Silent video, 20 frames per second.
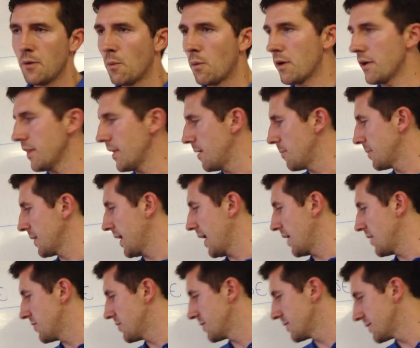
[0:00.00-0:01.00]
One of the
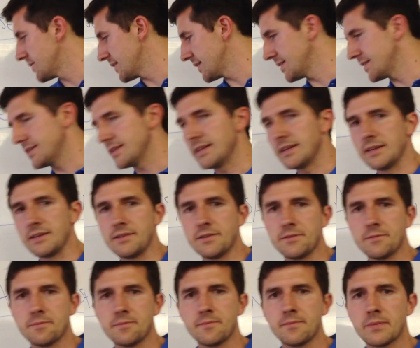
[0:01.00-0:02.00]
implications is this.